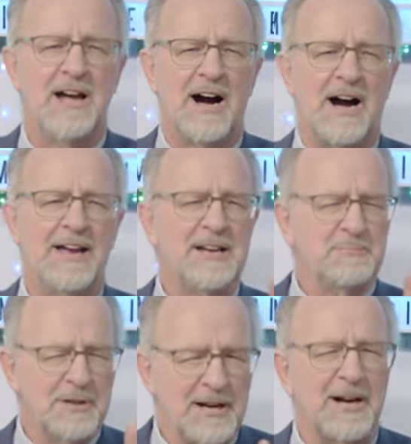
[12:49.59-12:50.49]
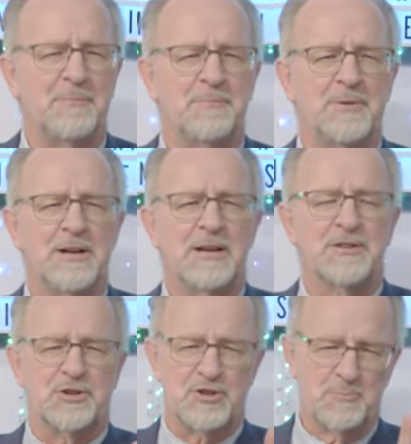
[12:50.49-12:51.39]
I am come
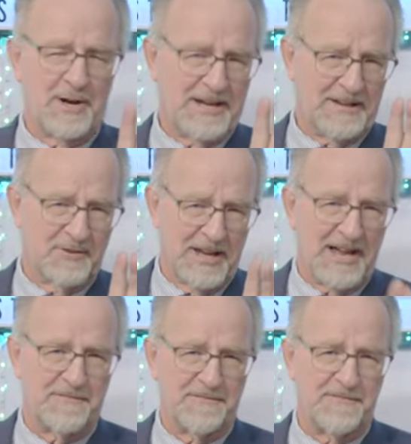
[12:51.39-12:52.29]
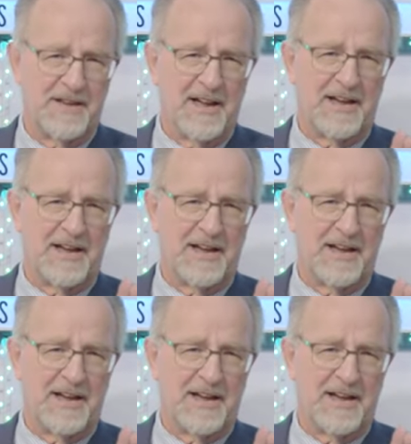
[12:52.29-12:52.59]
that you might have life